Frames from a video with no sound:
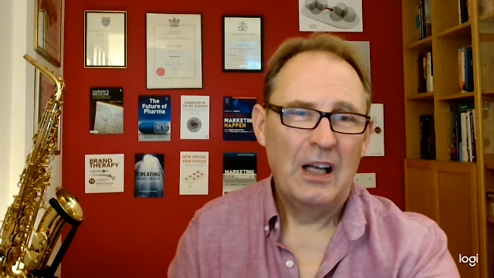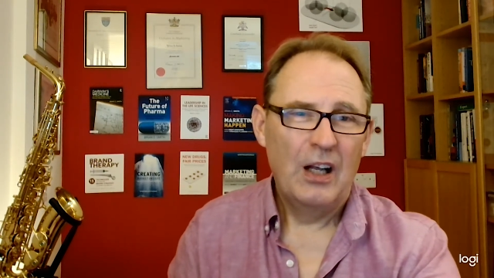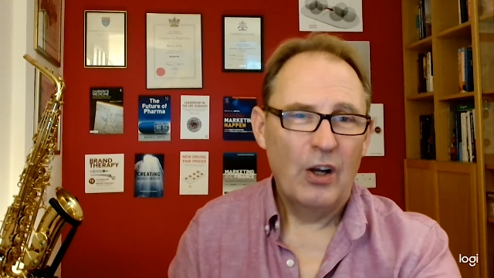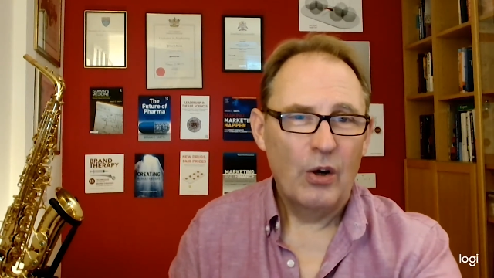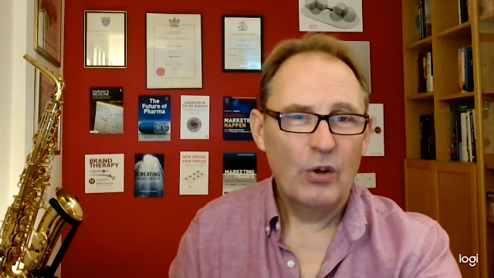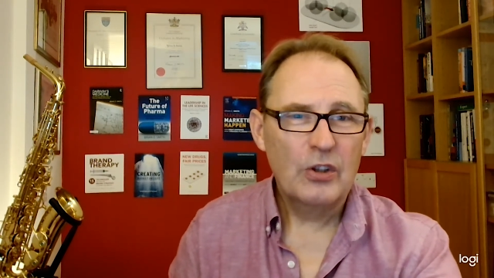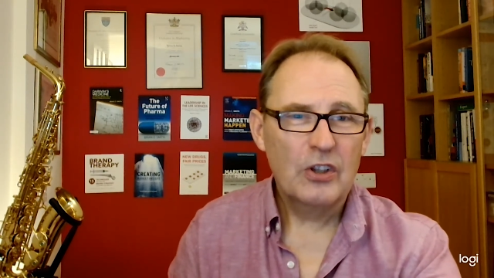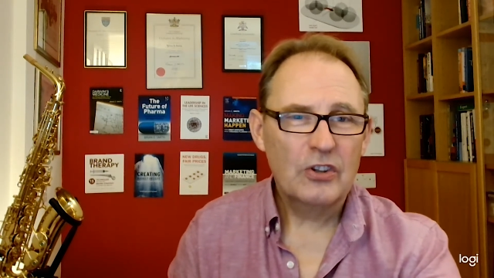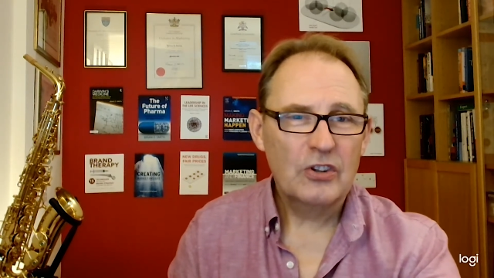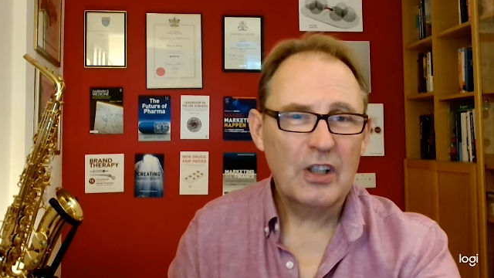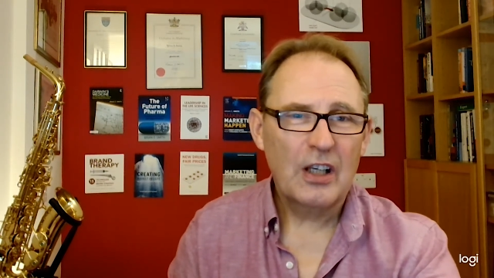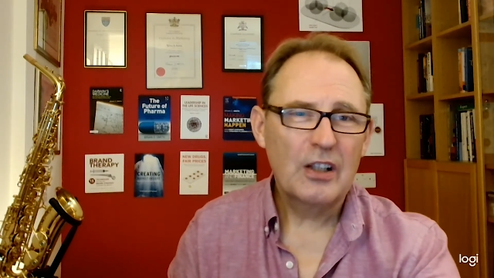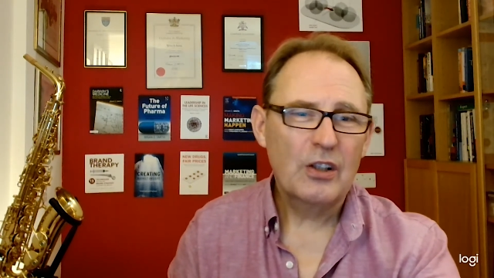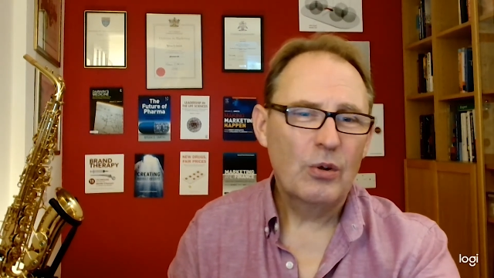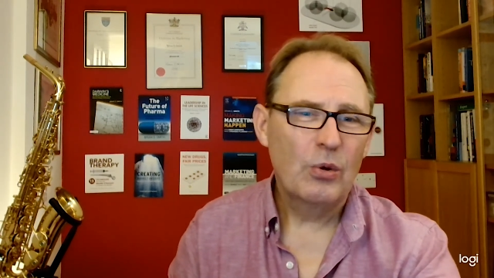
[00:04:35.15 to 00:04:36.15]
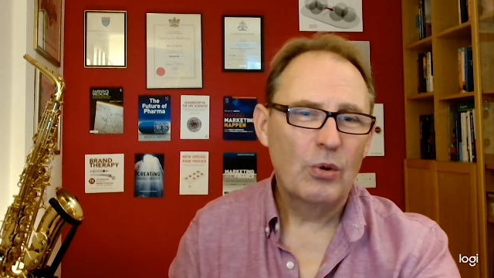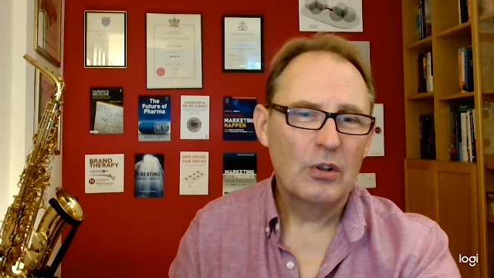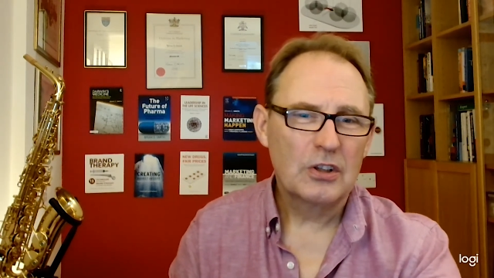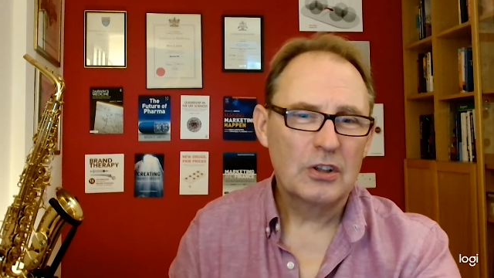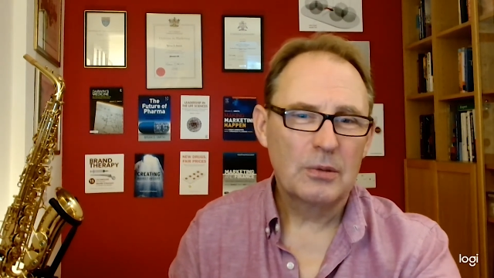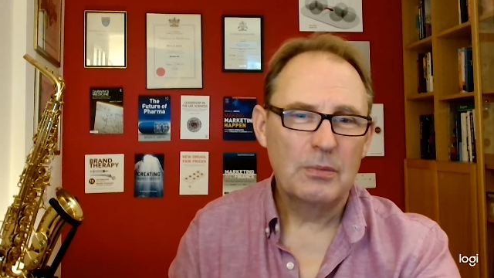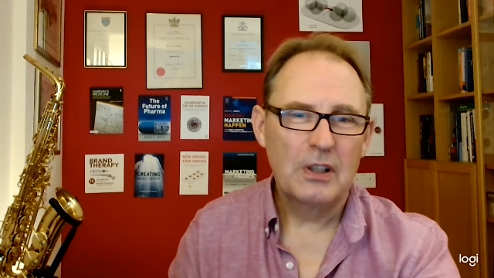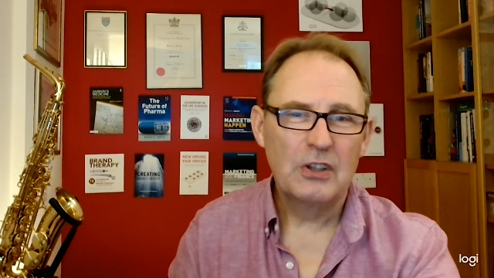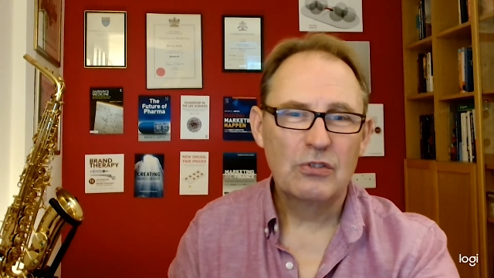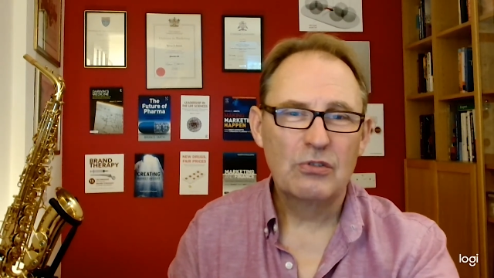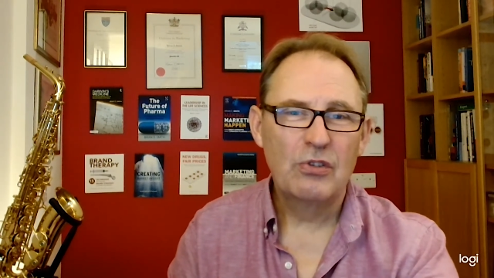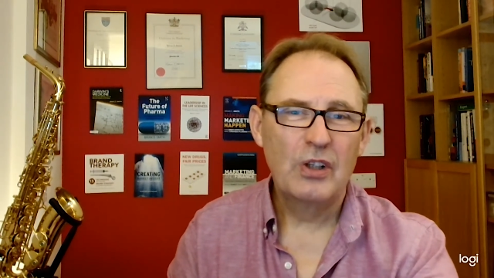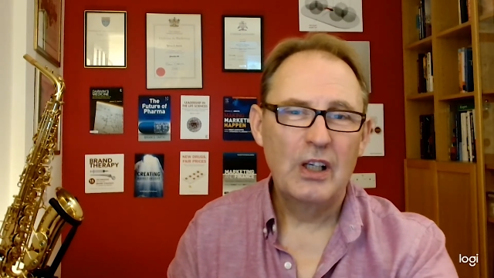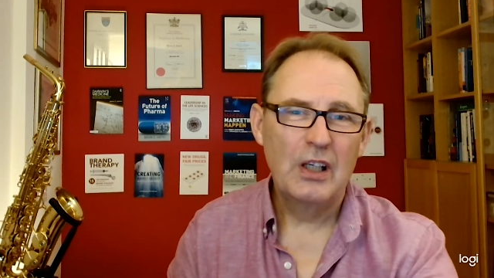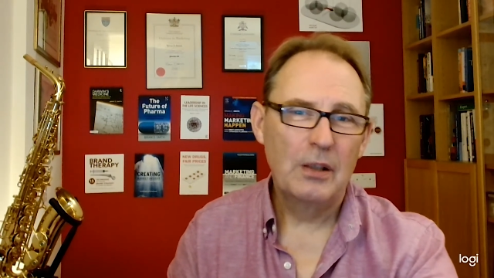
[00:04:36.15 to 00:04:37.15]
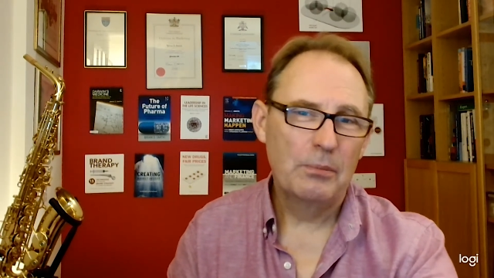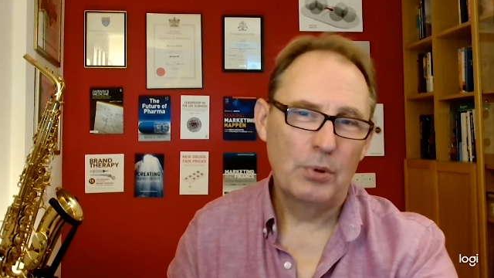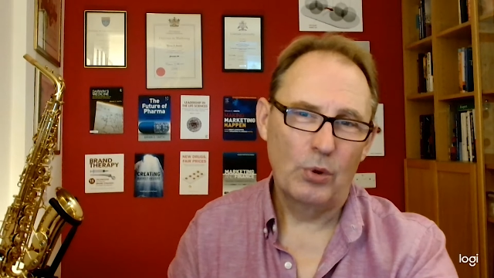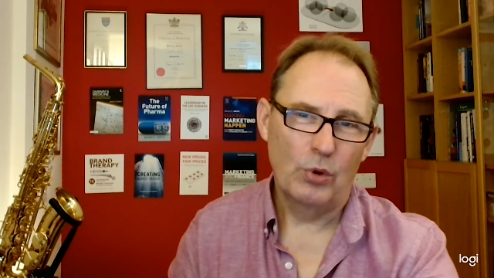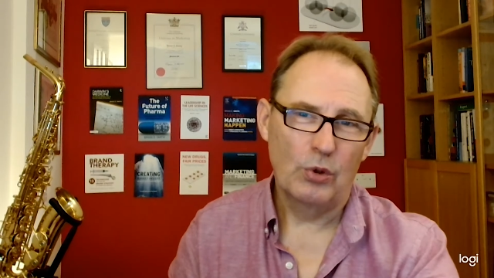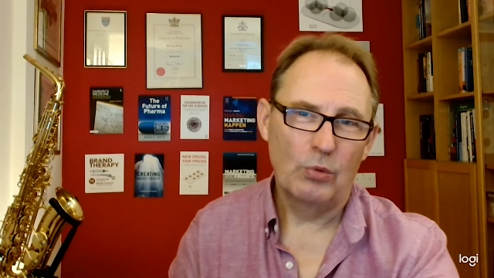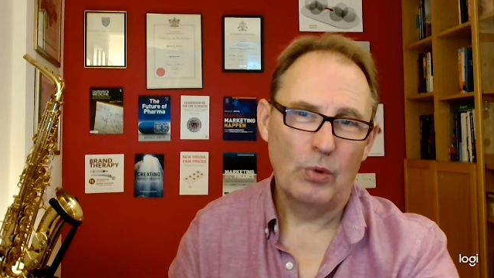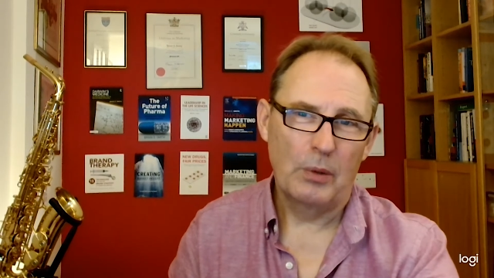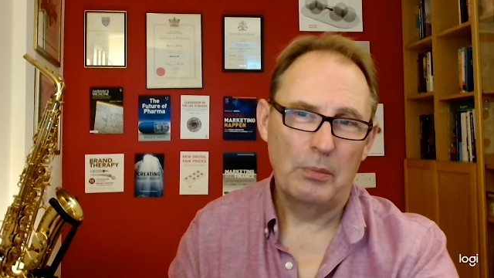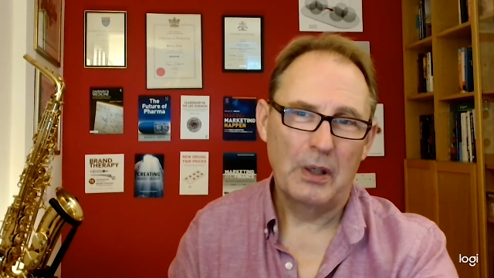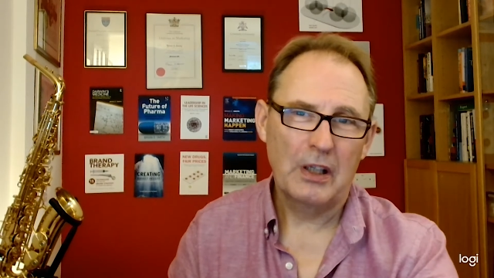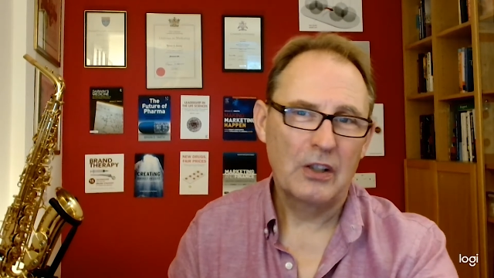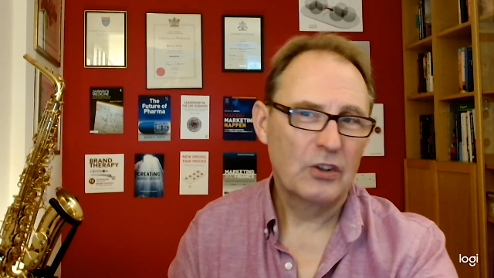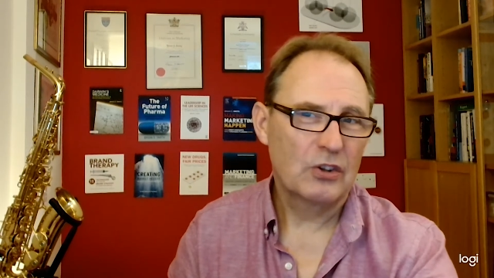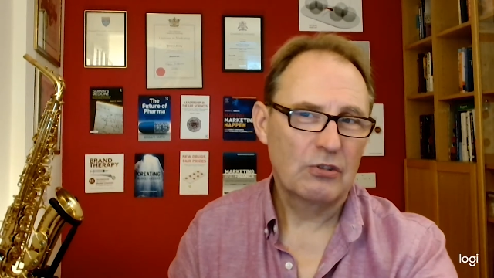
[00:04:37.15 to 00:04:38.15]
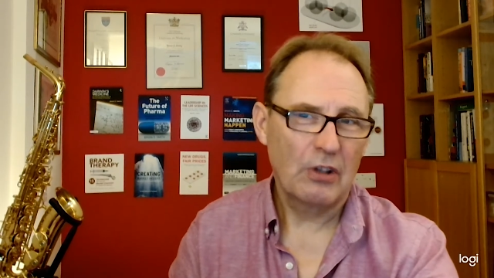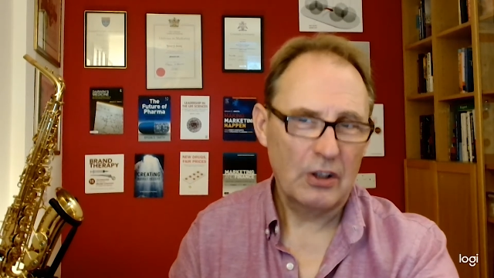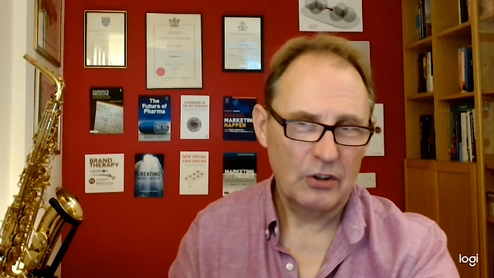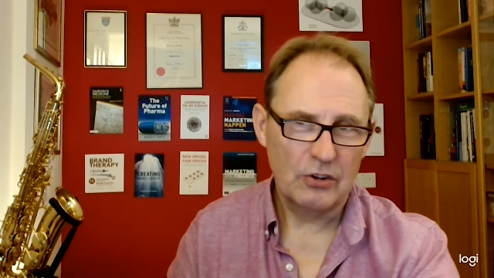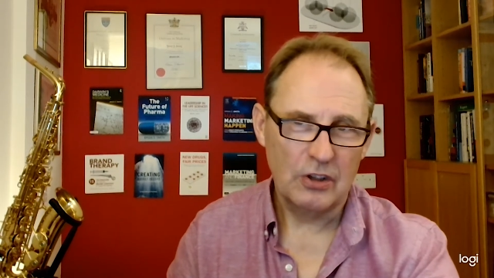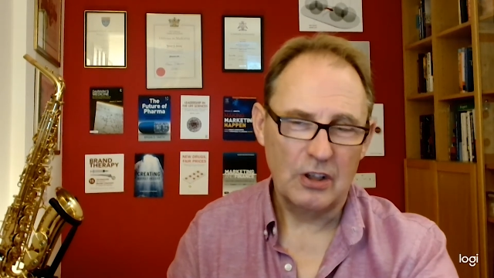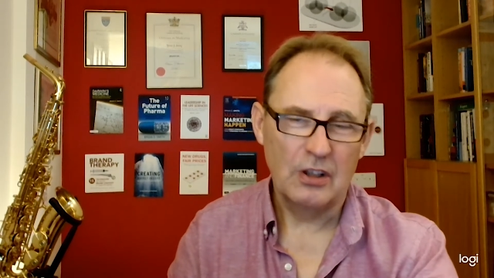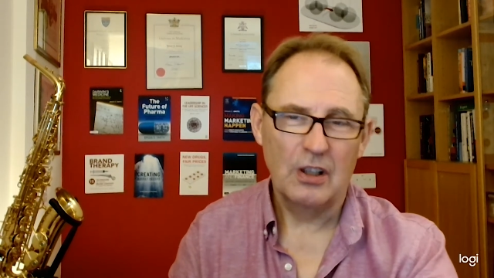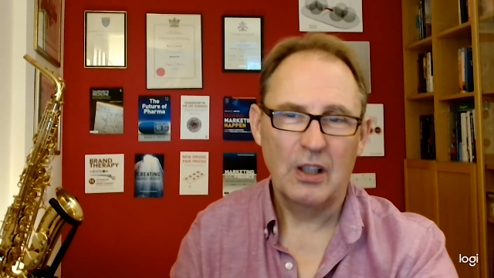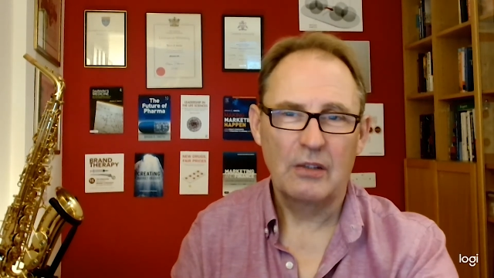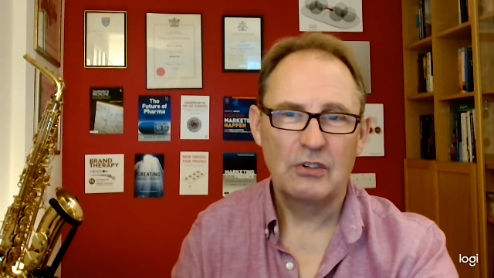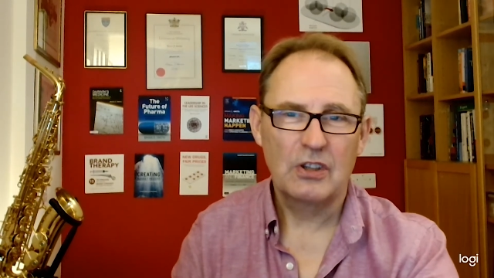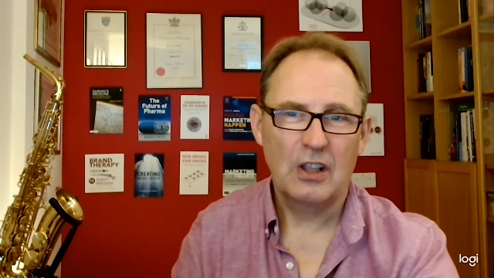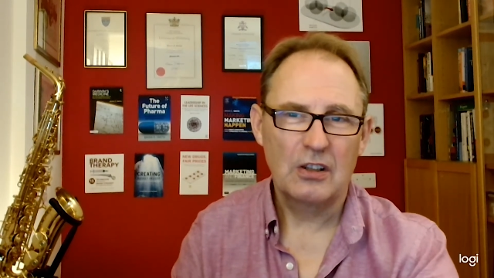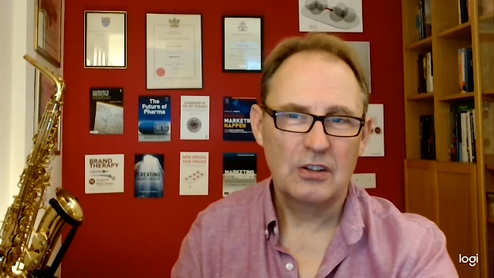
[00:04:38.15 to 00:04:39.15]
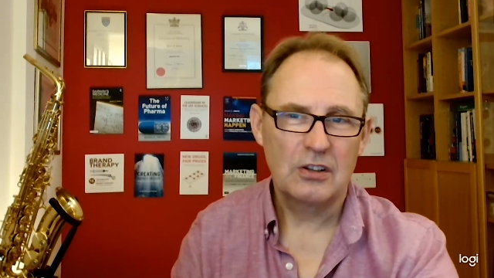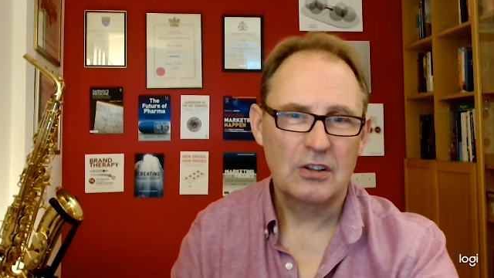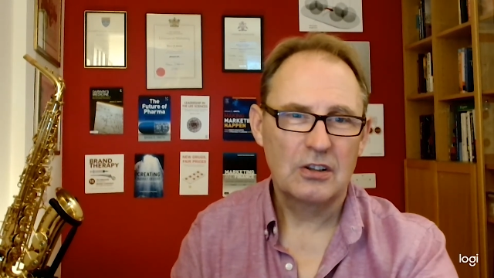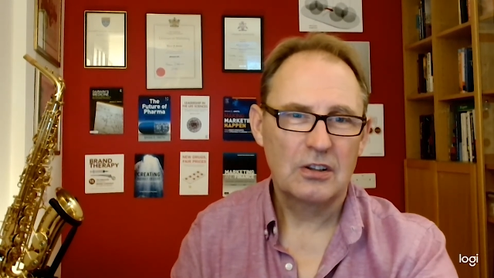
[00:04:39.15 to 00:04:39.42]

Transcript: Understanding holism is really important when making strategy in the life sciences.